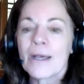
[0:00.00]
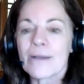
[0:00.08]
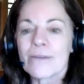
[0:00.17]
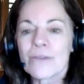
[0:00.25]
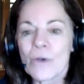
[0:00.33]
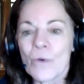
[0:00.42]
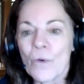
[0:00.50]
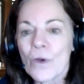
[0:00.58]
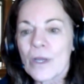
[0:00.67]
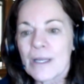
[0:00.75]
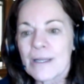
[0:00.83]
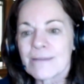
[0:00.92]
because the
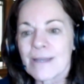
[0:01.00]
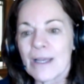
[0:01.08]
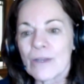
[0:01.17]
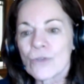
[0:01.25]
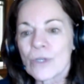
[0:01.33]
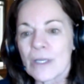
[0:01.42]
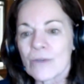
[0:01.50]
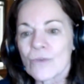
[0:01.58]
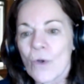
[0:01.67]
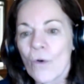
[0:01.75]
organization is